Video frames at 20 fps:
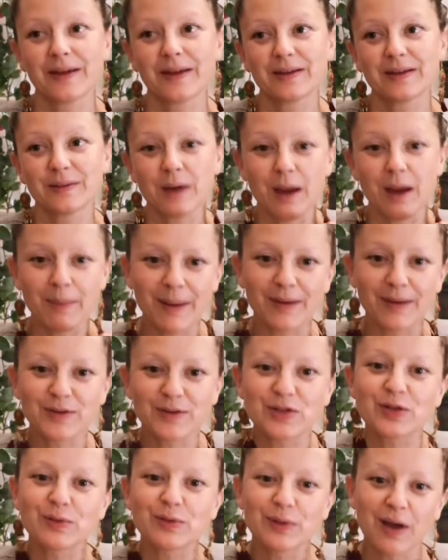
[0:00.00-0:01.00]
about
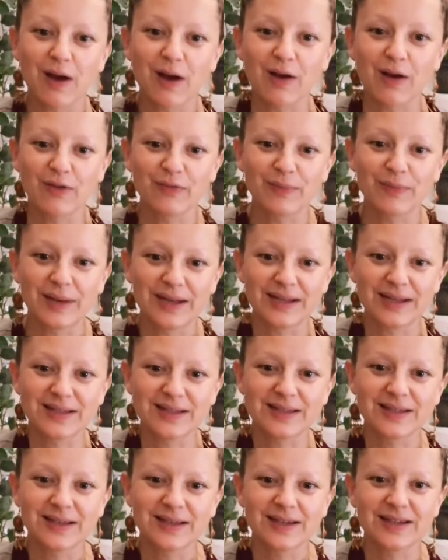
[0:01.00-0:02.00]
2.5
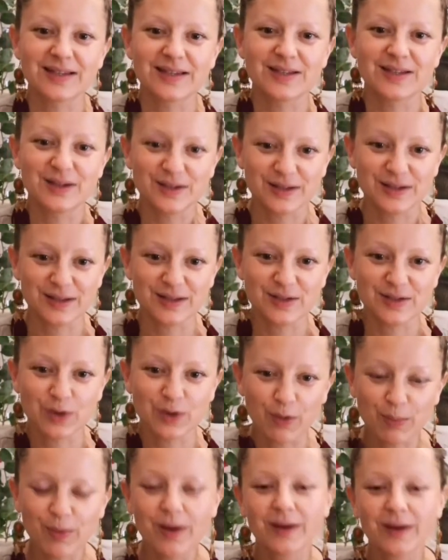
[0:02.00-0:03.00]
minutes. And he started at the
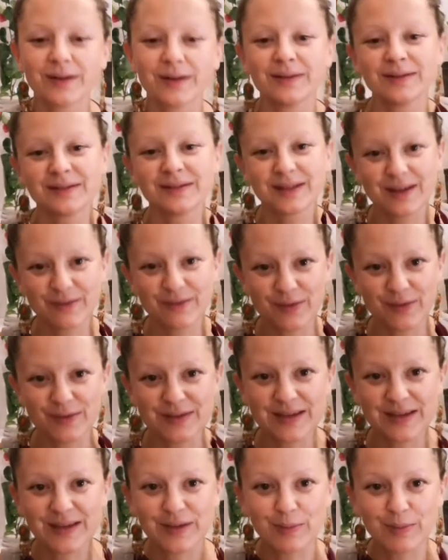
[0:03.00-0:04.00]
top one. If you've
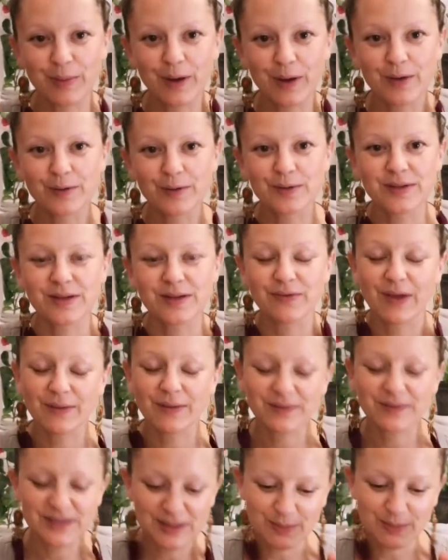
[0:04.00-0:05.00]
seen the post, if you
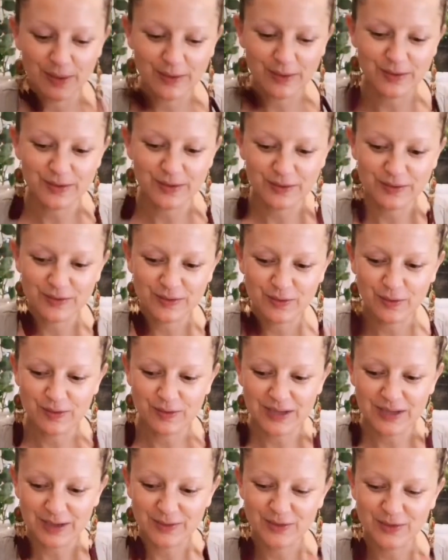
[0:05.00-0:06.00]
haven't seen the post, scroll
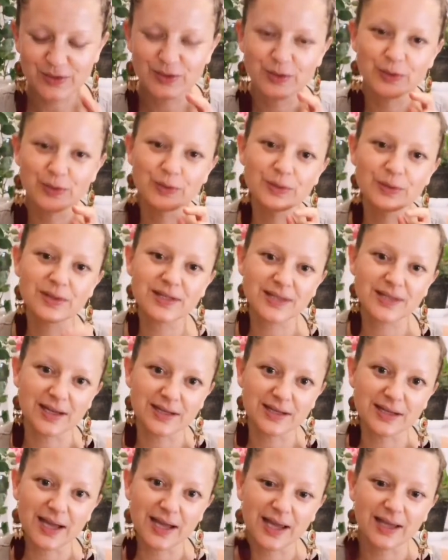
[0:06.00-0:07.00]
down to
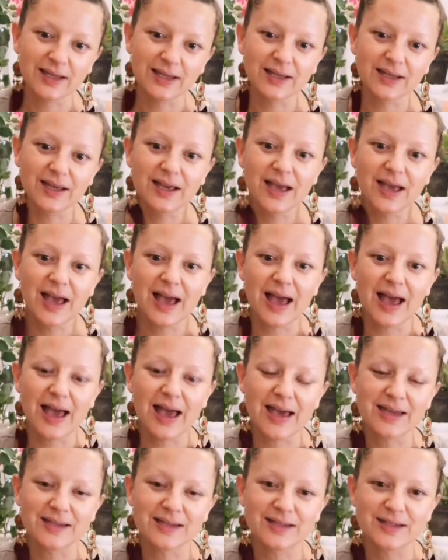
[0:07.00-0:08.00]
Sunday
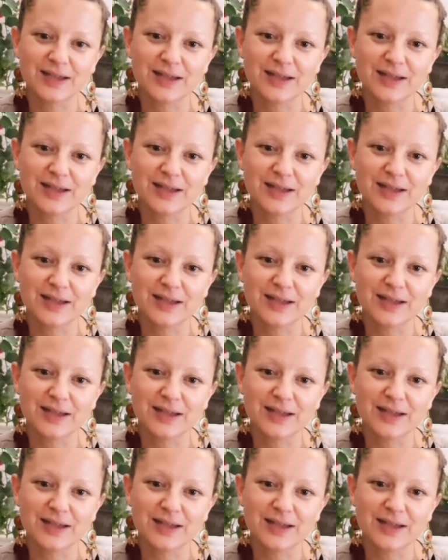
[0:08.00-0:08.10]
and